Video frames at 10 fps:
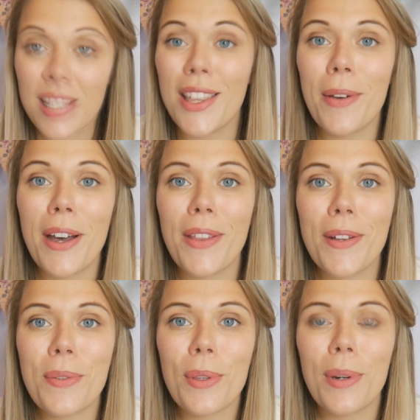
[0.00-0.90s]
So there we are,
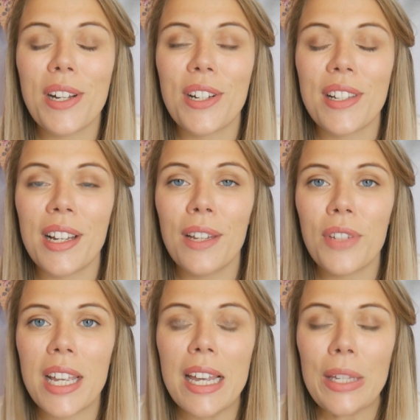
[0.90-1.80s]
those are all the questions. I'd
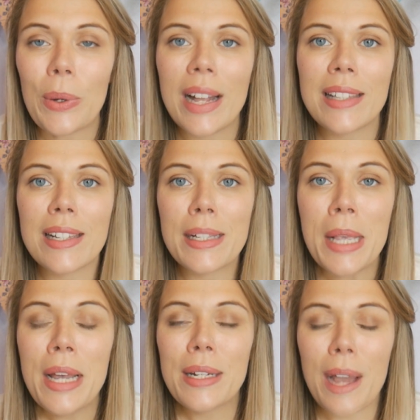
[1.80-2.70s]
love to hear your answers
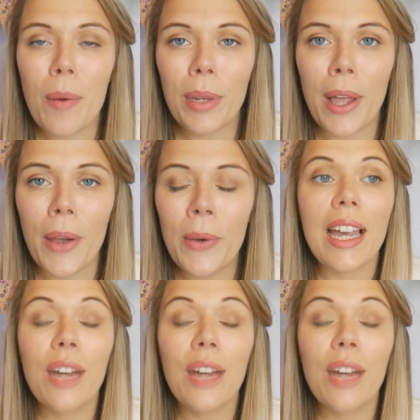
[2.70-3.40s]
down below.